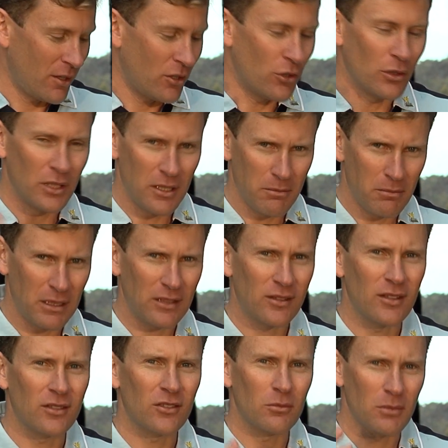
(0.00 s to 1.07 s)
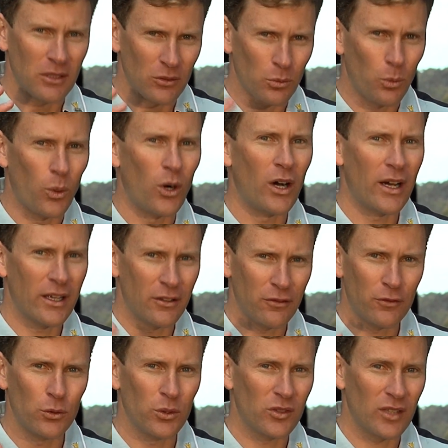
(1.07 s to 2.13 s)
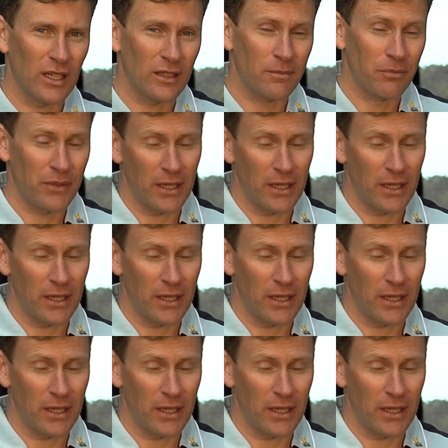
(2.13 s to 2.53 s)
Your limbic system is wired for sound.